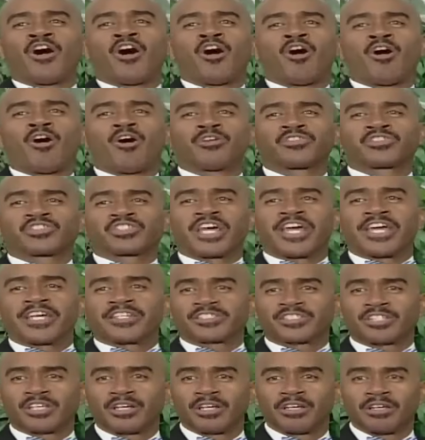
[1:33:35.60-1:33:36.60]
all
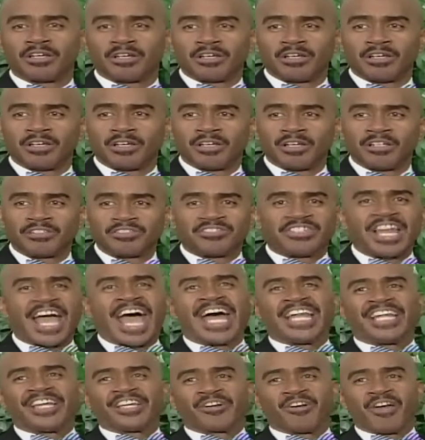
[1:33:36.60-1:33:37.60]
saints,
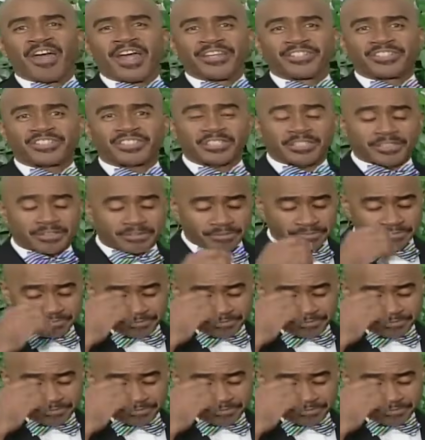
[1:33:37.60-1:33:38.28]
Daddy Grace,